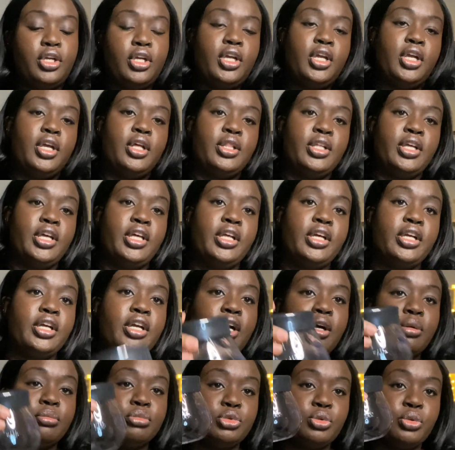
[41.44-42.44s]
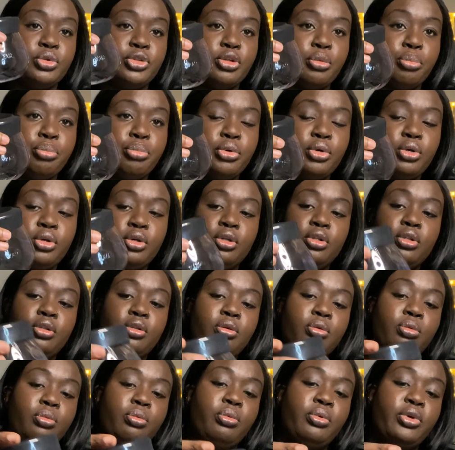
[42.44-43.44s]
and then it comes with a
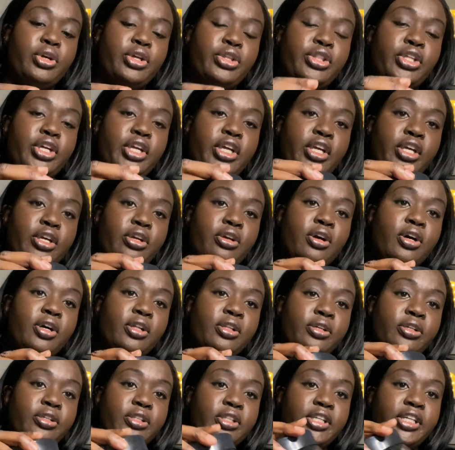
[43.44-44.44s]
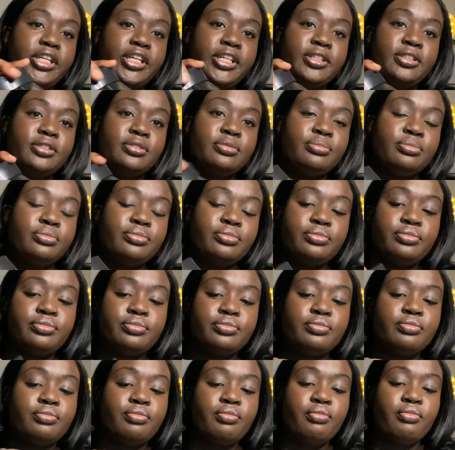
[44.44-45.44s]
bowl with a collar lid.
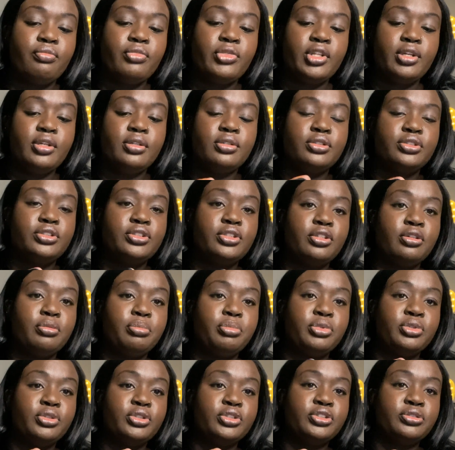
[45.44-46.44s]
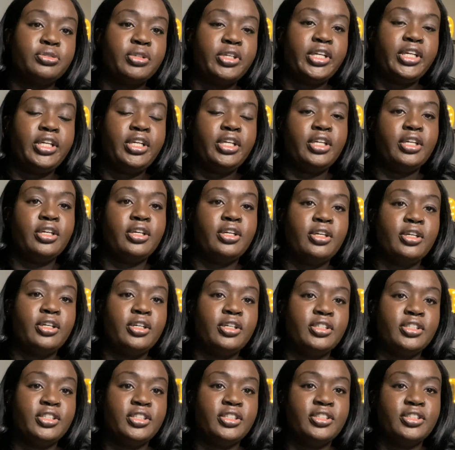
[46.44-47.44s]
So the bowl's right here
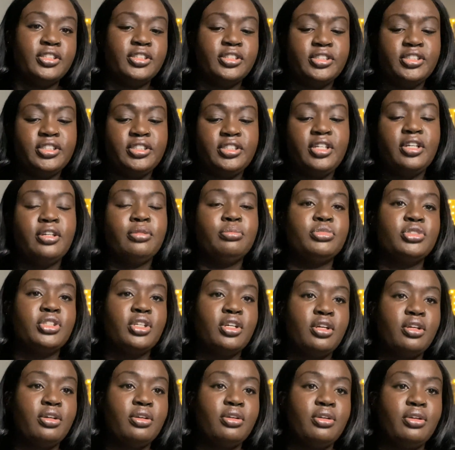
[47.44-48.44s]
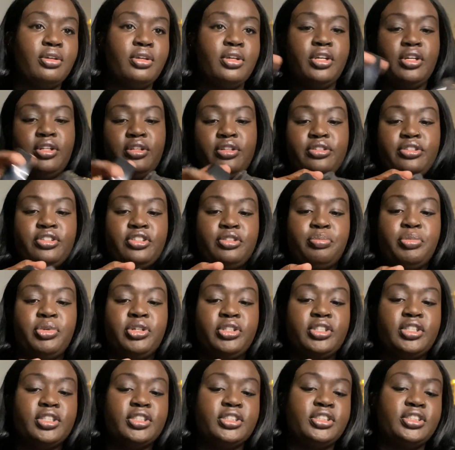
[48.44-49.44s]
and the lid comes off, and you just put
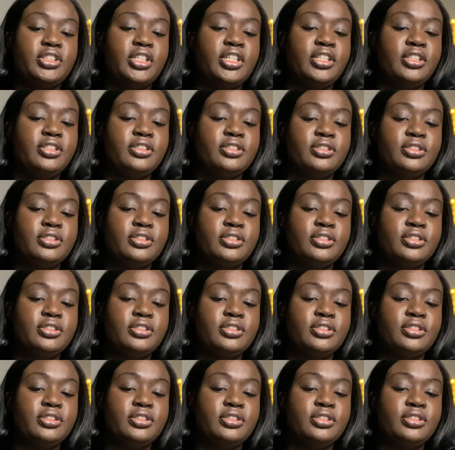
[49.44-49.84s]
this in,